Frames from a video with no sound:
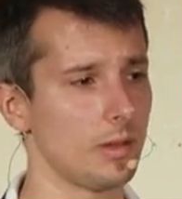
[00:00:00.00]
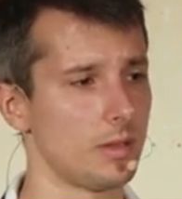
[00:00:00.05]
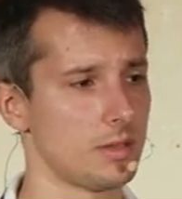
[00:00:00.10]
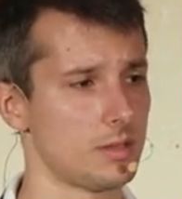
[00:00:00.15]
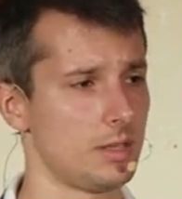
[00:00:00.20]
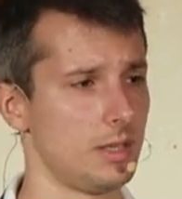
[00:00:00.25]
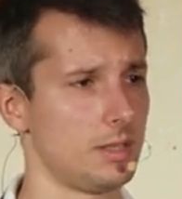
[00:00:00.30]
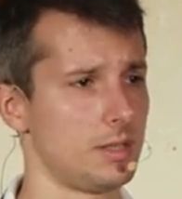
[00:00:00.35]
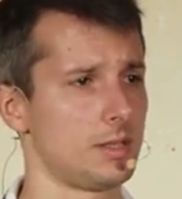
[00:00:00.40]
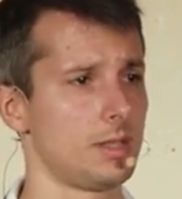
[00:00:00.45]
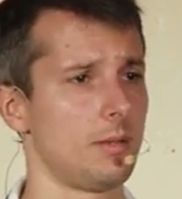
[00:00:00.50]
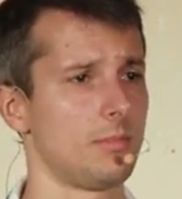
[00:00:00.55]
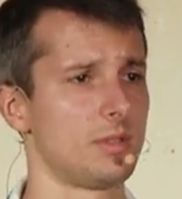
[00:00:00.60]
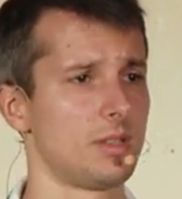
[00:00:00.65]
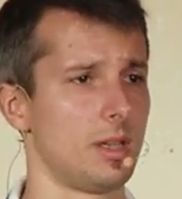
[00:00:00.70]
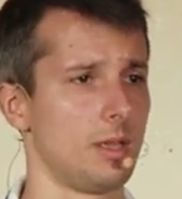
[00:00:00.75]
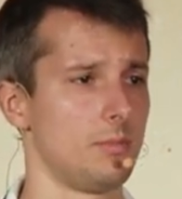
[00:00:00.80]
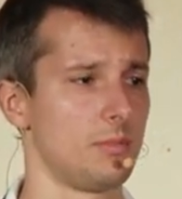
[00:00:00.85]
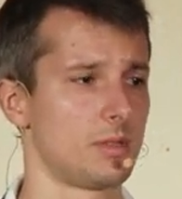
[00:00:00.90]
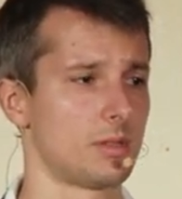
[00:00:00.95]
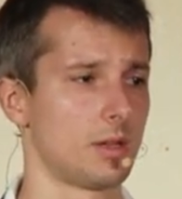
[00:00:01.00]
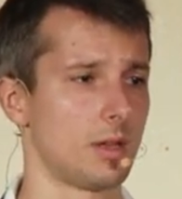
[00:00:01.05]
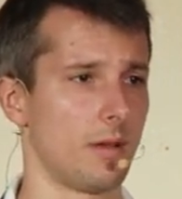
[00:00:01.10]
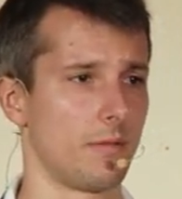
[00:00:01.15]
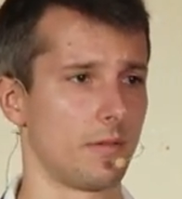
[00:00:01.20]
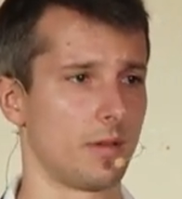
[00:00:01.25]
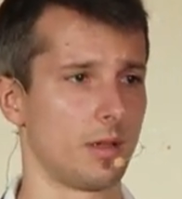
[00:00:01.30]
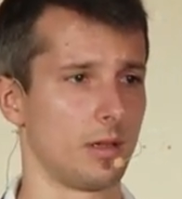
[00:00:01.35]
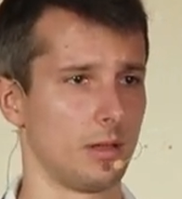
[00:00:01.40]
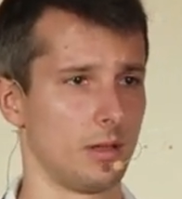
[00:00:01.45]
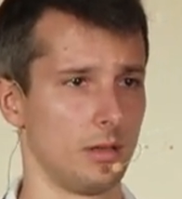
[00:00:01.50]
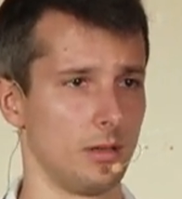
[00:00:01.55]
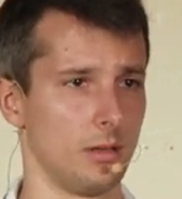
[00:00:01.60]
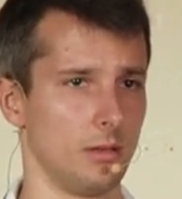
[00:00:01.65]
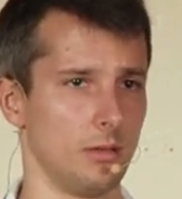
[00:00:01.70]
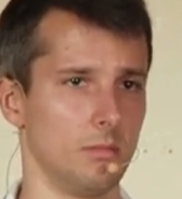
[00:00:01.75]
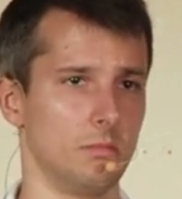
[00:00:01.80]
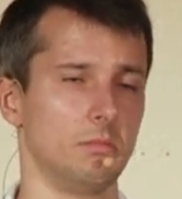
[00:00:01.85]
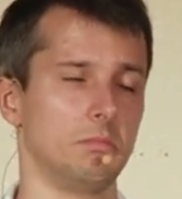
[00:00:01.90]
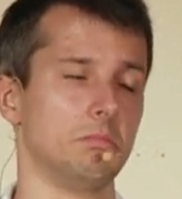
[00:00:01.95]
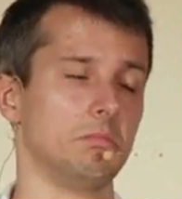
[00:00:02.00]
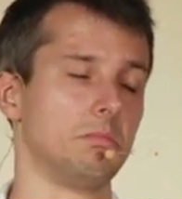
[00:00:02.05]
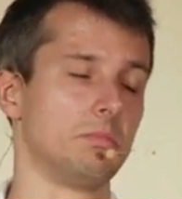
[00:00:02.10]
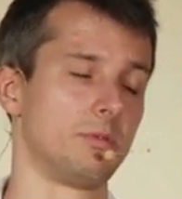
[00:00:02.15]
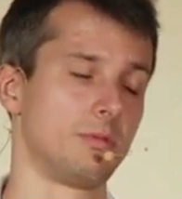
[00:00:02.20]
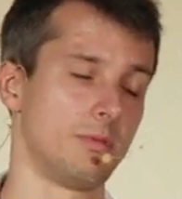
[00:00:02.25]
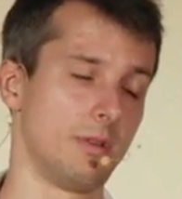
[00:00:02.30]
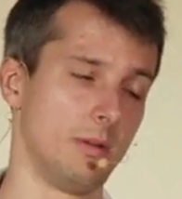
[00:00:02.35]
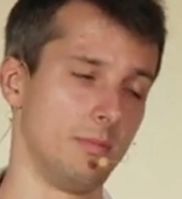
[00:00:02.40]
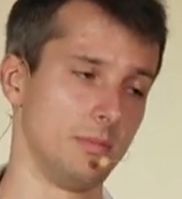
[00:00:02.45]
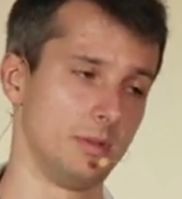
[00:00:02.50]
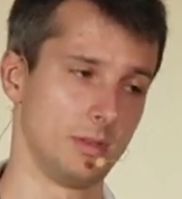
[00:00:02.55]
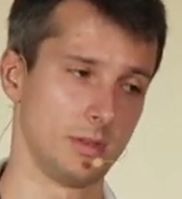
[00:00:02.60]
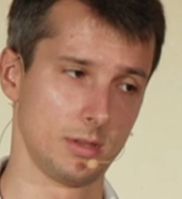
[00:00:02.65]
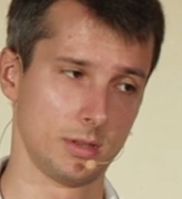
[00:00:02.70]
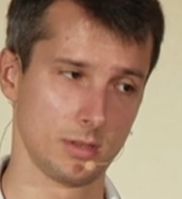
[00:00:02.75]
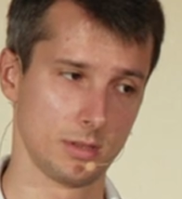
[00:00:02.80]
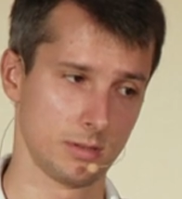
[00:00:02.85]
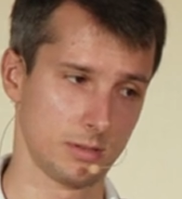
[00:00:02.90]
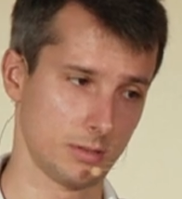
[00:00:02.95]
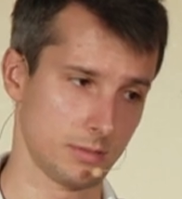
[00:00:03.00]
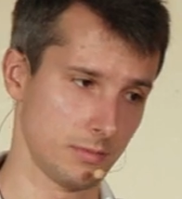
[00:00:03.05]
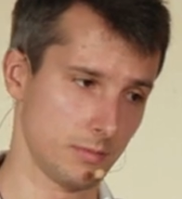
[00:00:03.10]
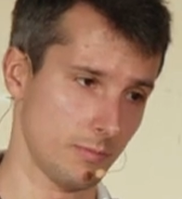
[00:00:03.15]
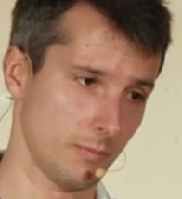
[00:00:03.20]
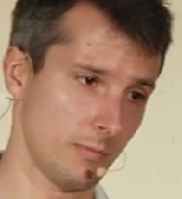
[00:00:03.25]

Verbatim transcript: is that sometimes Kafka Streams